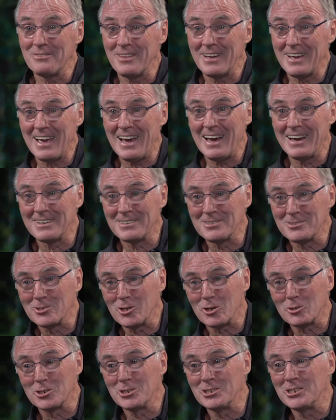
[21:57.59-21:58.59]
they had
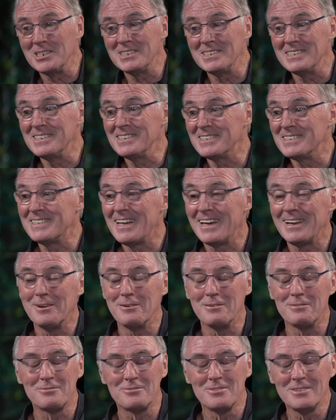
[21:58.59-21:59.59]
sausages instead
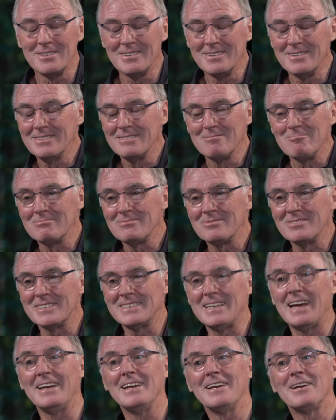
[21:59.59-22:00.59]
of
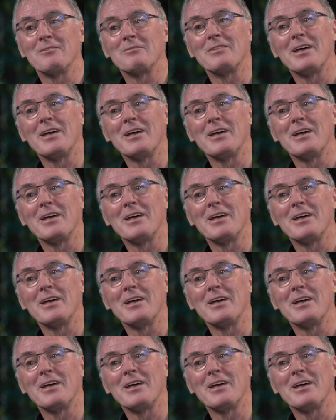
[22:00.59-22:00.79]
steak.